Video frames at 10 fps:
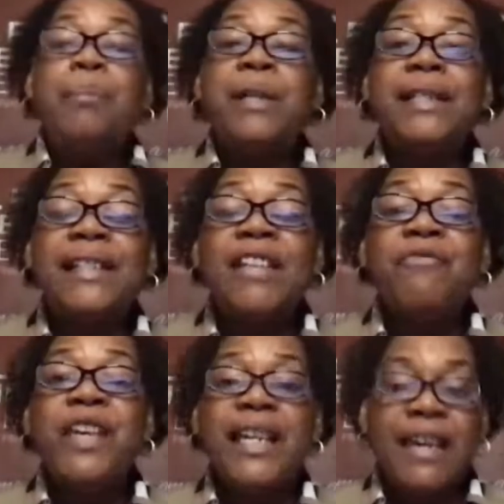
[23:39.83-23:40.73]

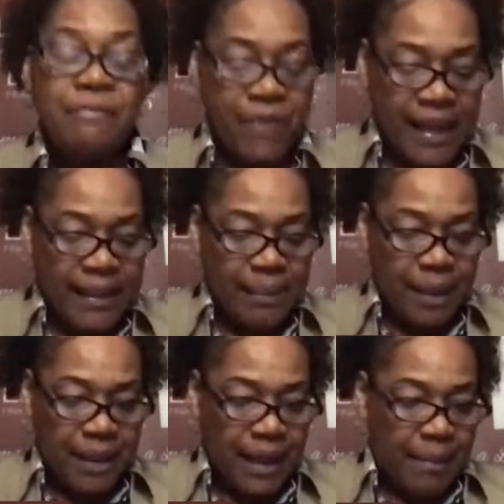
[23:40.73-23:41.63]
Pacific
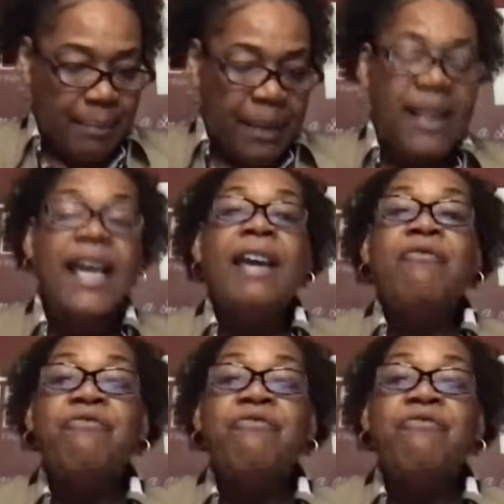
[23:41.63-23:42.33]
Investment Company